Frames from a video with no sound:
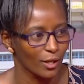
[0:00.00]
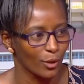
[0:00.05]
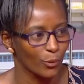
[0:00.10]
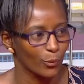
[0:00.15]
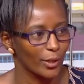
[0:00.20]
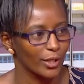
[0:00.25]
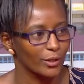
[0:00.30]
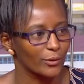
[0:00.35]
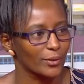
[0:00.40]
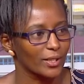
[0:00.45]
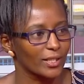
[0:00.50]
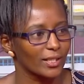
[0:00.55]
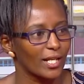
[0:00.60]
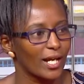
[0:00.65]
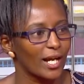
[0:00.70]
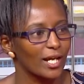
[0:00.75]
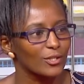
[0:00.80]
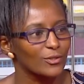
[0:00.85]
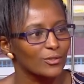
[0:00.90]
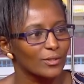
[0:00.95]
where you can
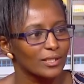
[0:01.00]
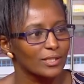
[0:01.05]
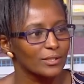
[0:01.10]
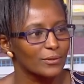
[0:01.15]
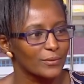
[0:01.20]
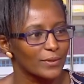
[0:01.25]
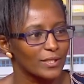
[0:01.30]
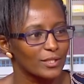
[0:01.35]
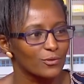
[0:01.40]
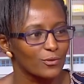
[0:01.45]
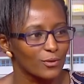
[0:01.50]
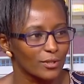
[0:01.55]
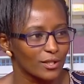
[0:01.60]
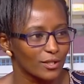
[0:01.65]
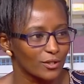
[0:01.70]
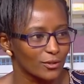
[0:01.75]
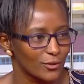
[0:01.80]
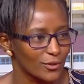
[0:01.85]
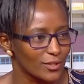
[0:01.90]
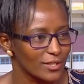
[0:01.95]
actually reach
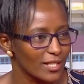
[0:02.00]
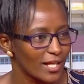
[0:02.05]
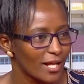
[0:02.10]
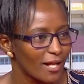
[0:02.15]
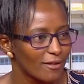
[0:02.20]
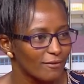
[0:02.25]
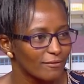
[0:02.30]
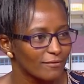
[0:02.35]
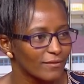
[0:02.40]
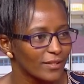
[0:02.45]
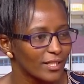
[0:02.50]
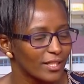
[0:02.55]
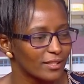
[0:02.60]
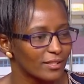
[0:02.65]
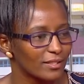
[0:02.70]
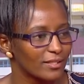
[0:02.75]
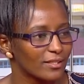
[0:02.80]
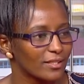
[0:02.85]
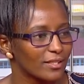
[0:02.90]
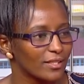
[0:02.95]
within yourself
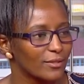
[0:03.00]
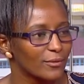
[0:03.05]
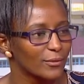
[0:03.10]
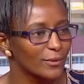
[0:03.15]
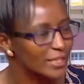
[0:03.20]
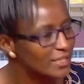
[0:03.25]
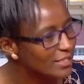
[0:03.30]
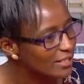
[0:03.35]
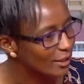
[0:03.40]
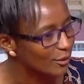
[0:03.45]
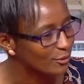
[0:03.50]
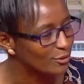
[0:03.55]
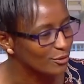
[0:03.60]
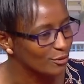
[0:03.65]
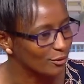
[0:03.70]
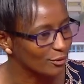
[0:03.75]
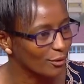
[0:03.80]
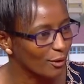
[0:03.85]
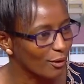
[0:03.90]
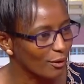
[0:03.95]
and reach out
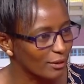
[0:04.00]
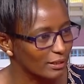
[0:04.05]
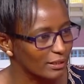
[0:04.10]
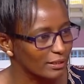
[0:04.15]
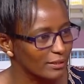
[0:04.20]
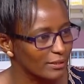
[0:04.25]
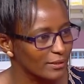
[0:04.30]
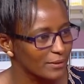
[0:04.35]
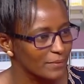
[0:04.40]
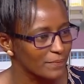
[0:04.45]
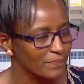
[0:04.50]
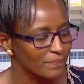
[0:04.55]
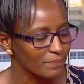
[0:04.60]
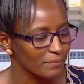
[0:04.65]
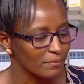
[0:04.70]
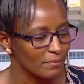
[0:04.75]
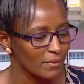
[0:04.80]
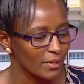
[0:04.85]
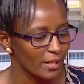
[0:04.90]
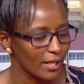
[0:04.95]
to God. Mm
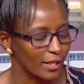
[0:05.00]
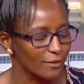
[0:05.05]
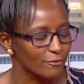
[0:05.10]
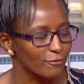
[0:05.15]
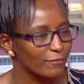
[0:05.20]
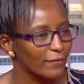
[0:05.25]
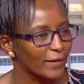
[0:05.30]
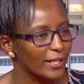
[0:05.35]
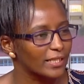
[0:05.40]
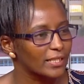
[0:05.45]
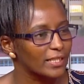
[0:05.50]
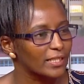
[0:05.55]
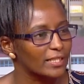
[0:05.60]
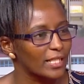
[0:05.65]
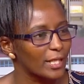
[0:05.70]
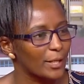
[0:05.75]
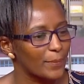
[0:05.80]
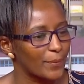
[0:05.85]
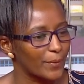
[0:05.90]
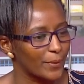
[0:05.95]
and finding
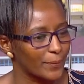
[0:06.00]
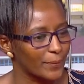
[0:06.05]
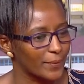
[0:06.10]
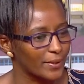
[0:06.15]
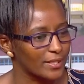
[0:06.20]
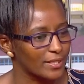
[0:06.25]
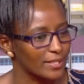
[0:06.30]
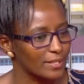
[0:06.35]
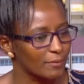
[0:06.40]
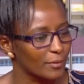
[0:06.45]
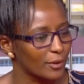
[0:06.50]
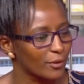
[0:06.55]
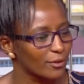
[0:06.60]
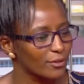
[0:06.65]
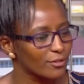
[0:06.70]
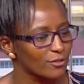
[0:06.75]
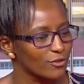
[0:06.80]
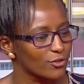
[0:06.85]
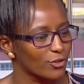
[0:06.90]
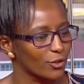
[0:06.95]
that purpose.
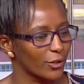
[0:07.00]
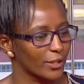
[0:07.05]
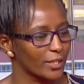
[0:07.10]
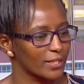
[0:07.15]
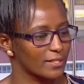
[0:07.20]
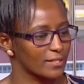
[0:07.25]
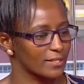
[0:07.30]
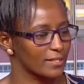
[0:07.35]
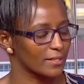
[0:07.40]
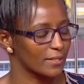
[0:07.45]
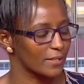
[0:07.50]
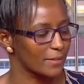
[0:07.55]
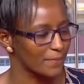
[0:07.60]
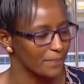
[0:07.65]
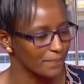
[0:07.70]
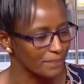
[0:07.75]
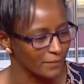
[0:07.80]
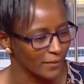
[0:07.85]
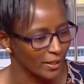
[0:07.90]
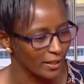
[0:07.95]
Because Joyce,
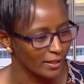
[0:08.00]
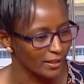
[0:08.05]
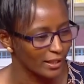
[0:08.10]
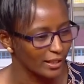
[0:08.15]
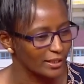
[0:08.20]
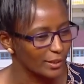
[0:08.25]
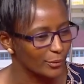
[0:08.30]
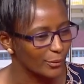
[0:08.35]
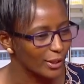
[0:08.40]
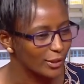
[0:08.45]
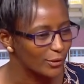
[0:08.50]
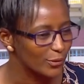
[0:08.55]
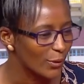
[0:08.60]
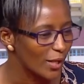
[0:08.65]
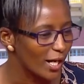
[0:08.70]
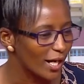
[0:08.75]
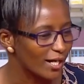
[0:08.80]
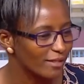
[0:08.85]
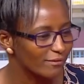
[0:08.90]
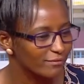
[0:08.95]
like the way you
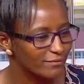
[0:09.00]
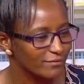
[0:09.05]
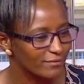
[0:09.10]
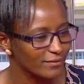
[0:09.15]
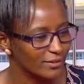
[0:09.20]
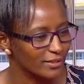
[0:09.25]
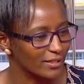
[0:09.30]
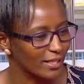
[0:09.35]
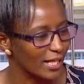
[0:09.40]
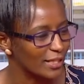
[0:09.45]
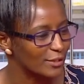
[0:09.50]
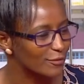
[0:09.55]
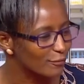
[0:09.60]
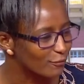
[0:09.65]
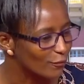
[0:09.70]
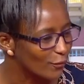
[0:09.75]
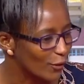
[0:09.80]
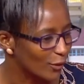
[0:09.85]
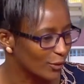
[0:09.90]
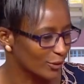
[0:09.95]
have that
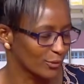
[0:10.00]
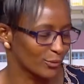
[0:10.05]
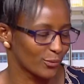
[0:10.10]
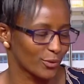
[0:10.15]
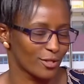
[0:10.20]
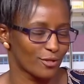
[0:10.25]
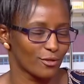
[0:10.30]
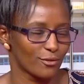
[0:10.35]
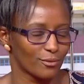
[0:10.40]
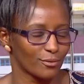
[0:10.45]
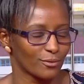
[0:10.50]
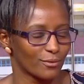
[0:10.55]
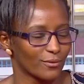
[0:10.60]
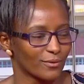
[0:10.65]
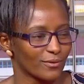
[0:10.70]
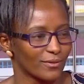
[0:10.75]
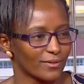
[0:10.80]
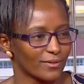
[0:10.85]
phone with you,